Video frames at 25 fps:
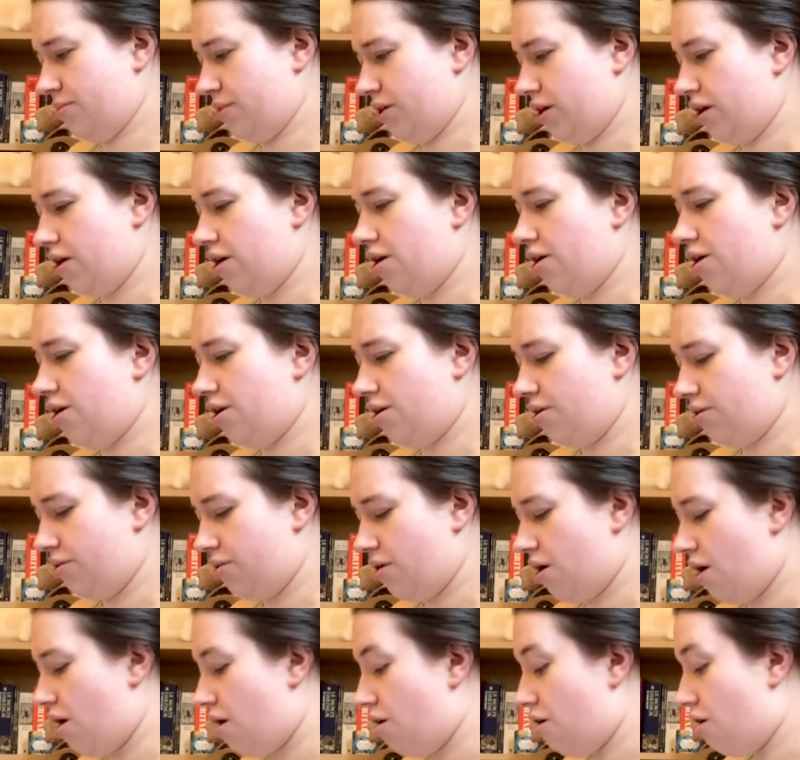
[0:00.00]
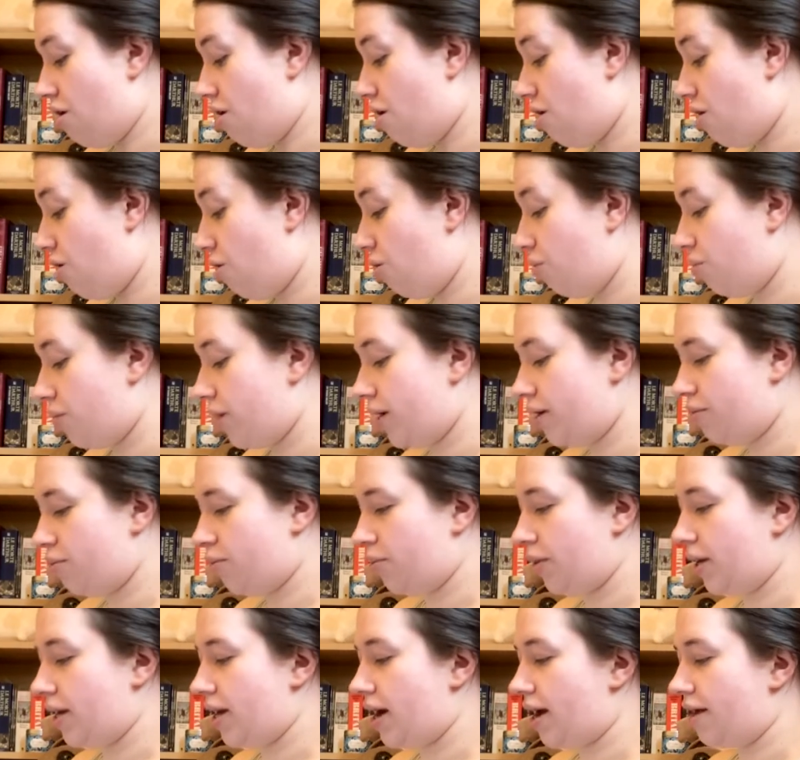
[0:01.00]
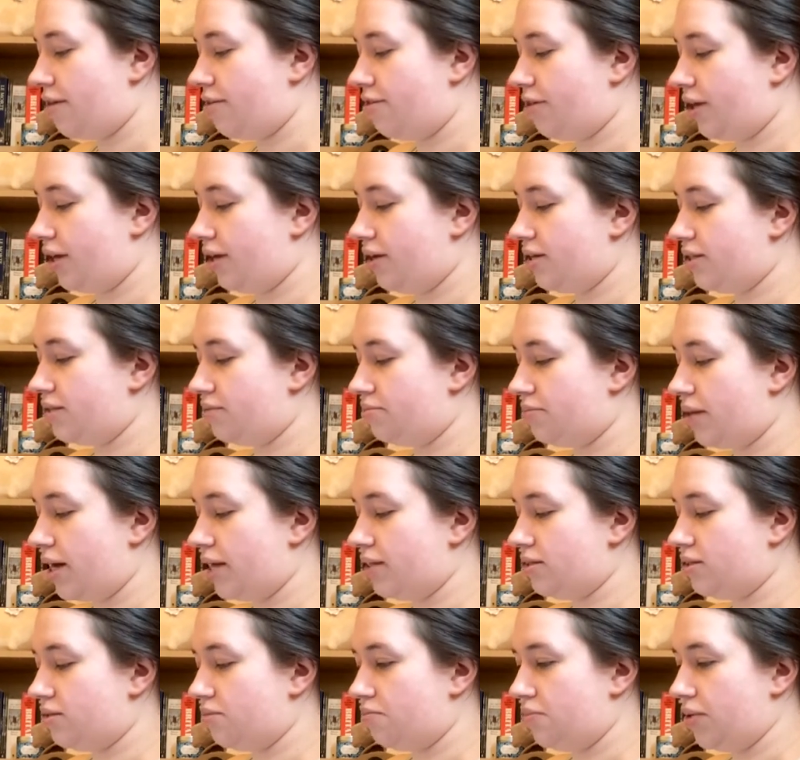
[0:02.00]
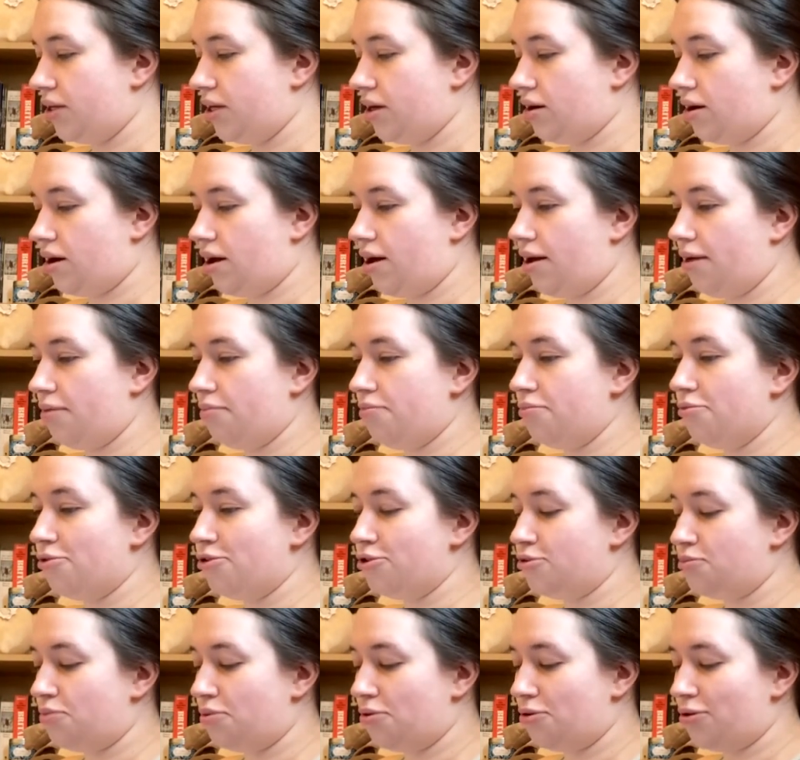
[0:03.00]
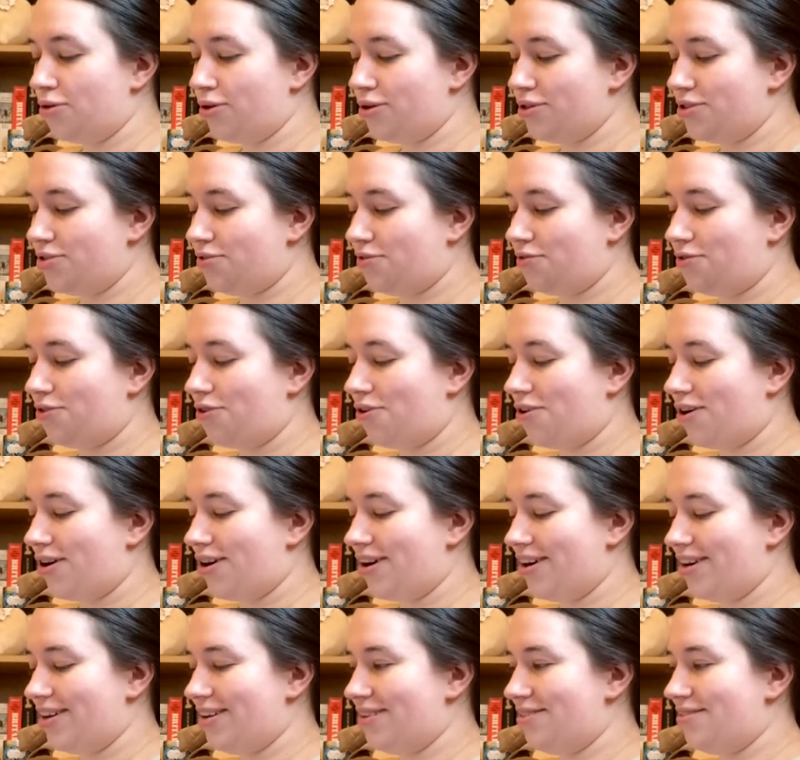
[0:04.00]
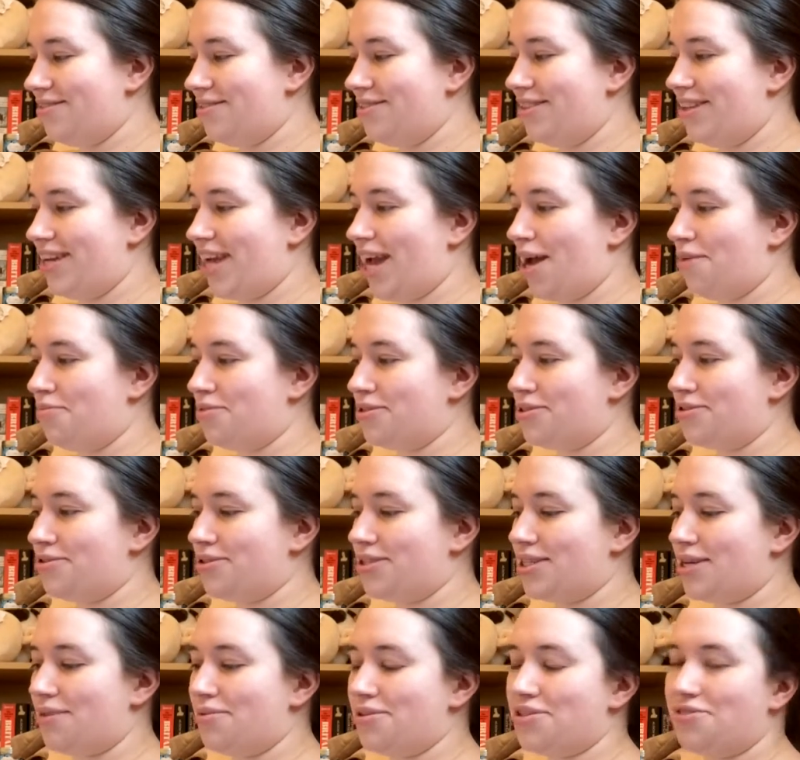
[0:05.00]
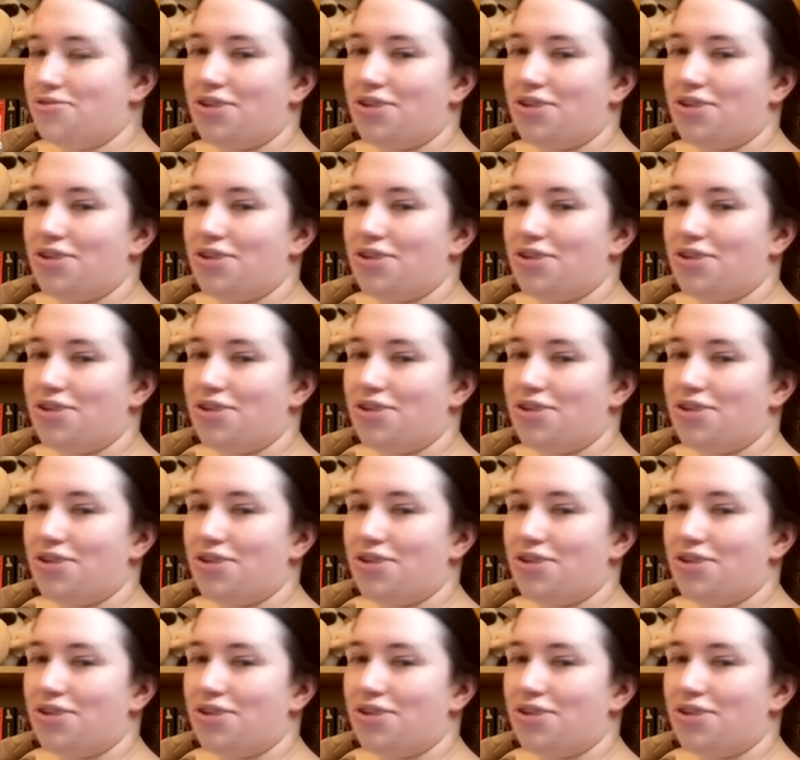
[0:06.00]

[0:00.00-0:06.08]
Oh, wait. I think it's meant to be a mood board for the episodes I was